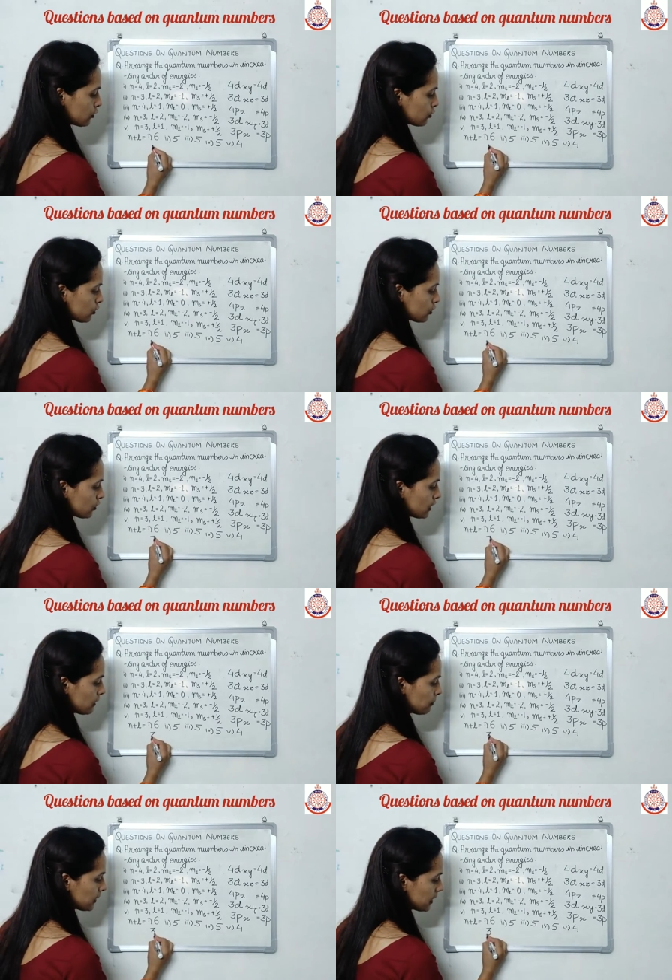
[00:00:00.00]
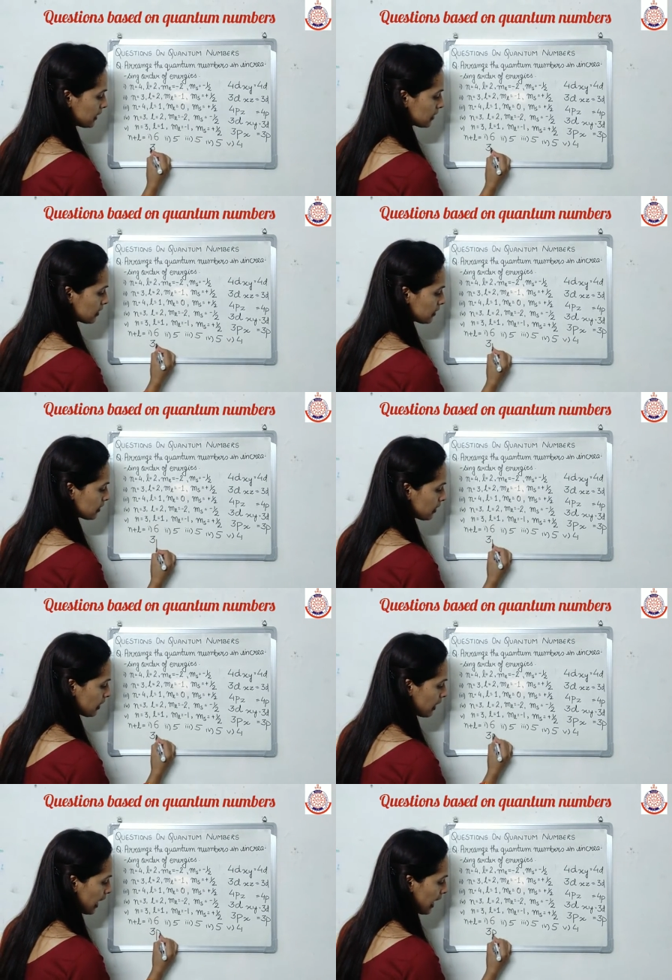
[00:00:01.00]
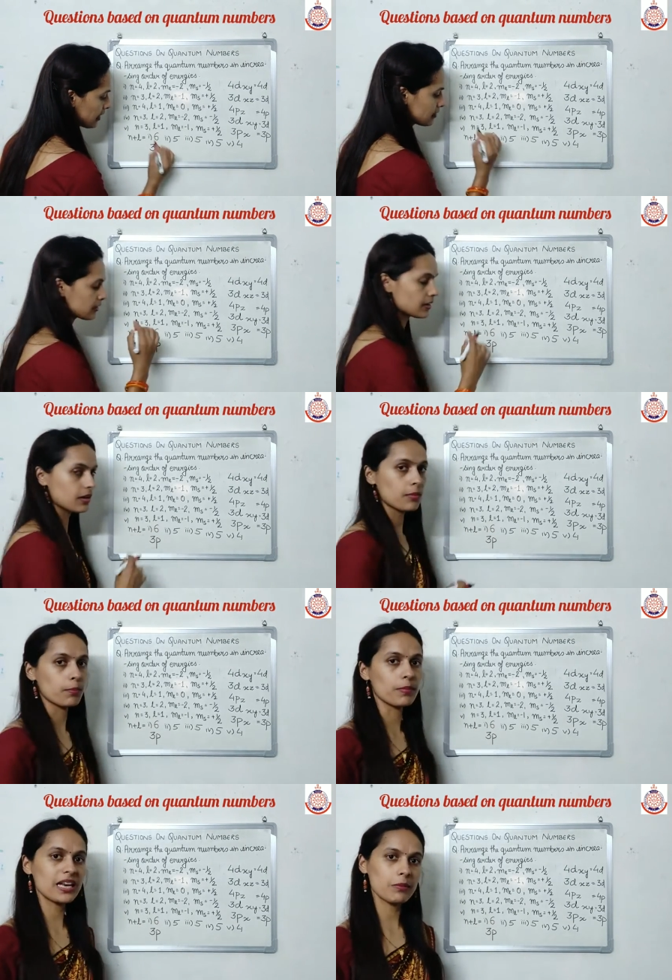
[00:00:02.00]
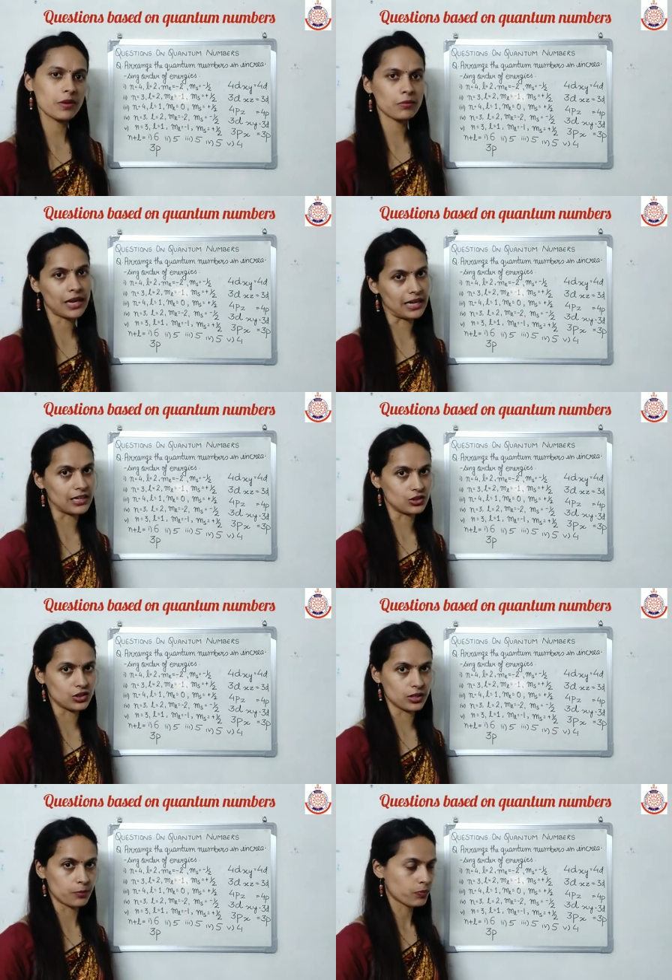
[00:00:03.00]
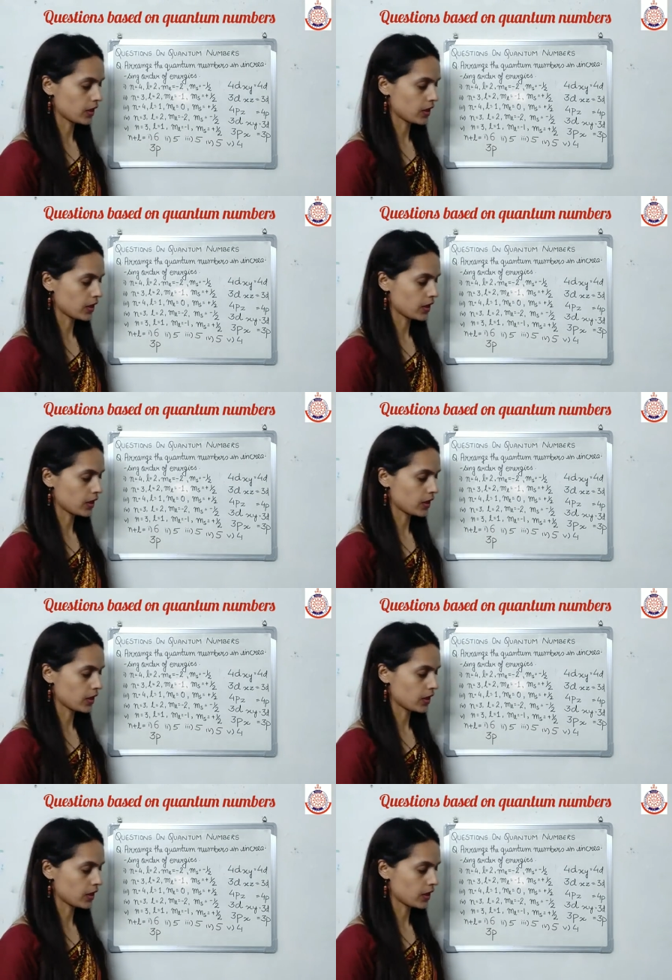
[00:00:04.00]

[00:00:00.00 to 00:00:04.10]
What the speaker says: So 3p has the minimum energy.